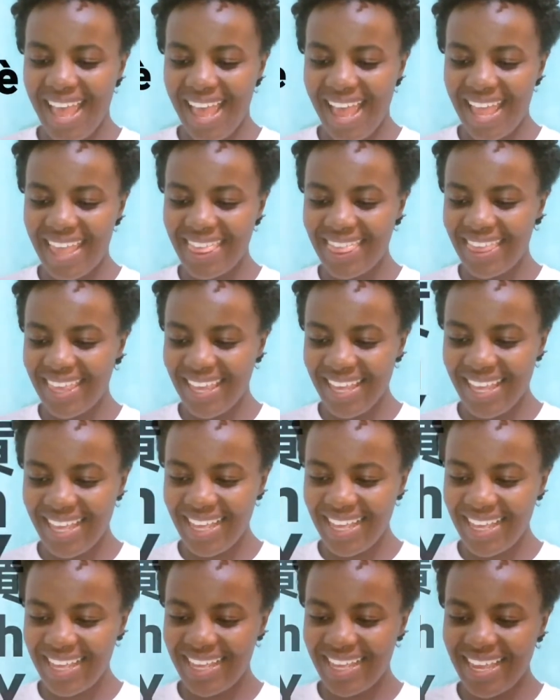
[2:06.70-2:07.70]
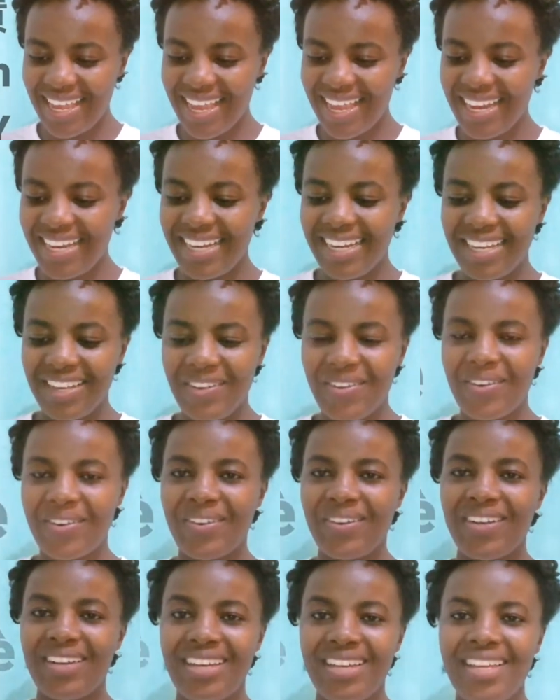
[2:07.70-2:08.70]
I think
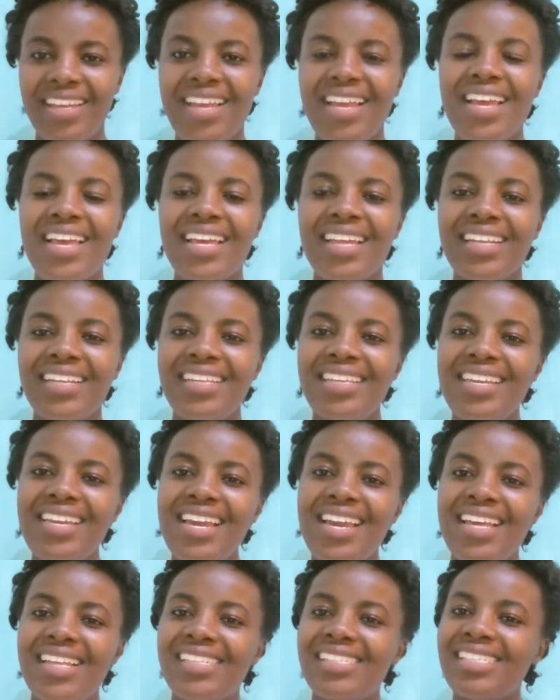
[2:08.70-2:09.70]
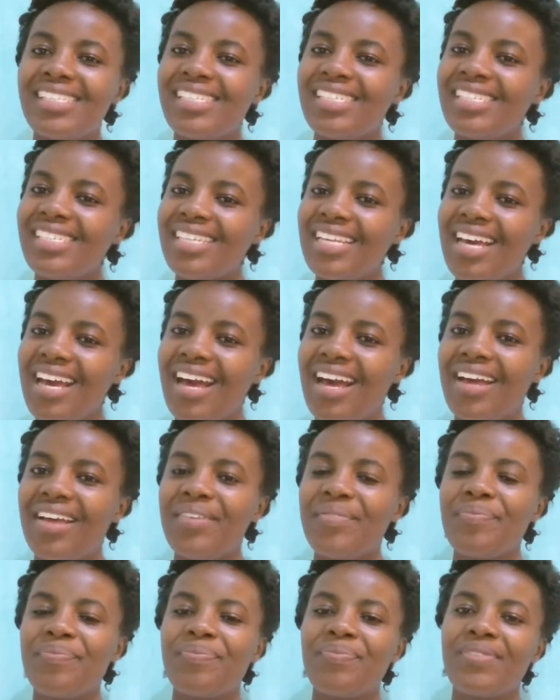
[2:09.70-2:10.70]
indigo. Dian San.
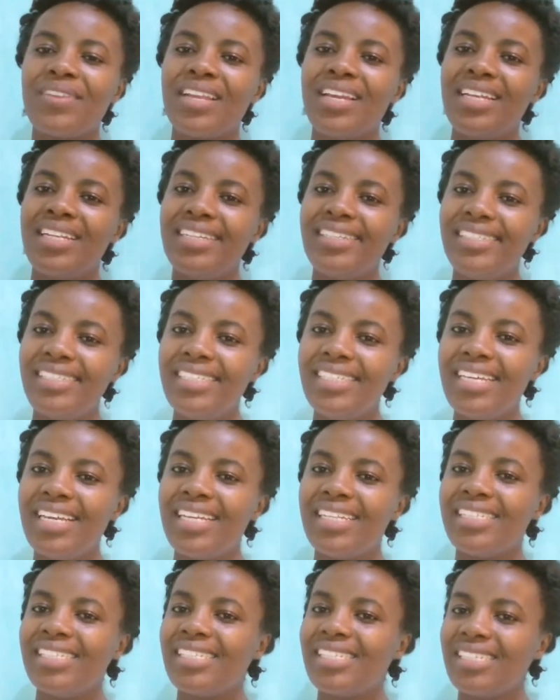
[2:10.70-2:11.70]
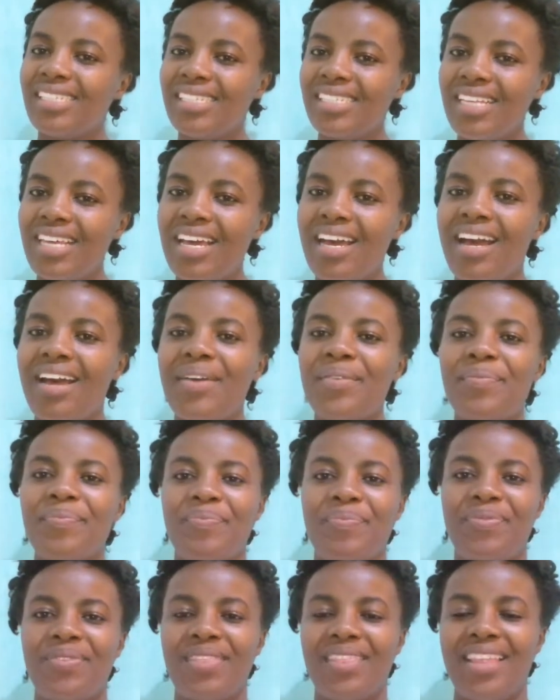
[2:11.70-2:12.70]
Dian San.
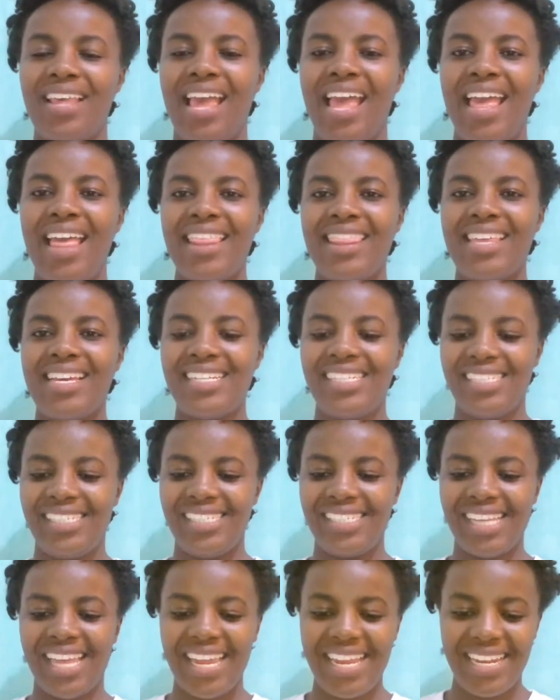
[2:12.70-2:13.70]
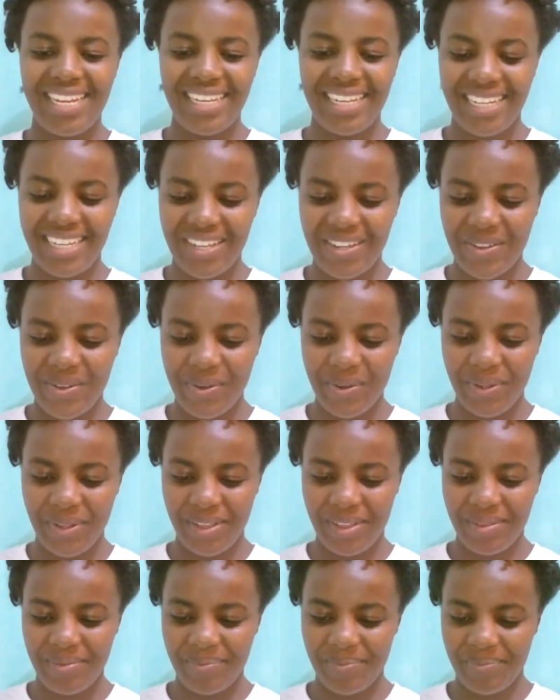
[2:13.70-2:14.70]
That is
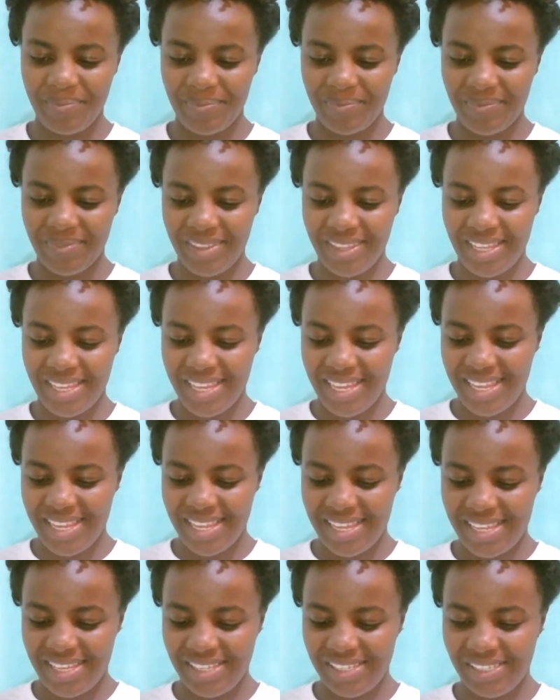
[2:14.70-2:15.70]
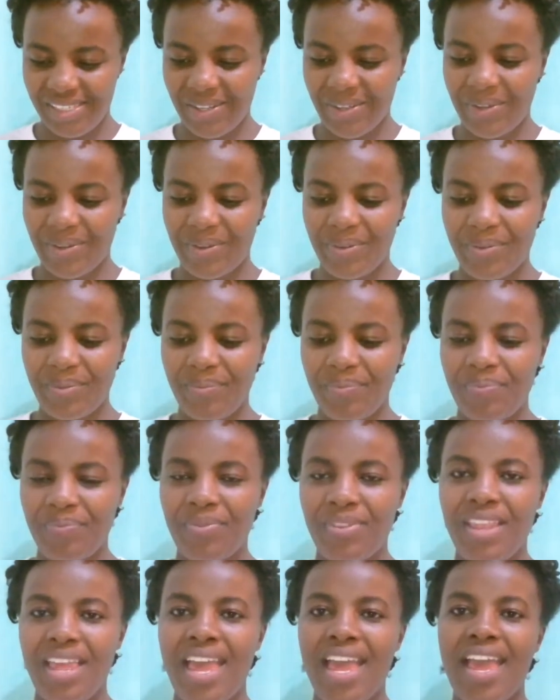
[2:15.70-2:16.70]
indigo. So
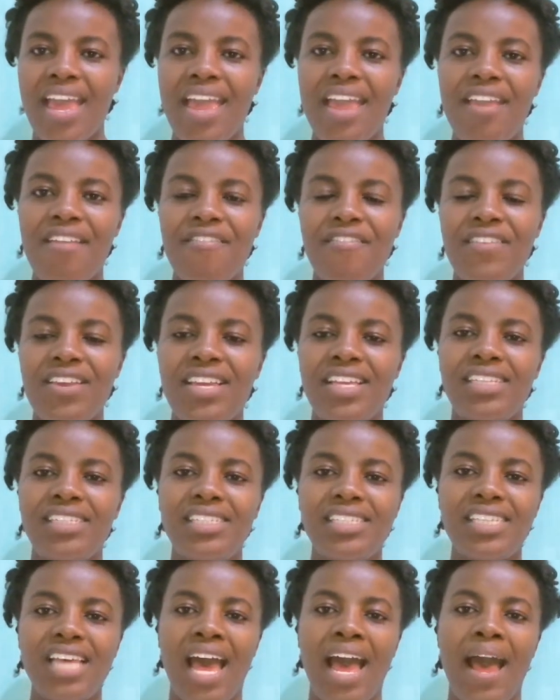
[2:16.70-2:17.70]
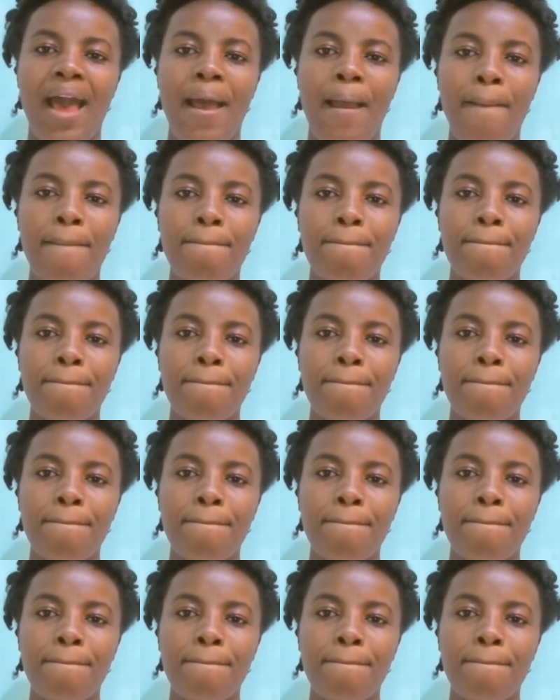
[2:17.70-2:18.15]
if it's a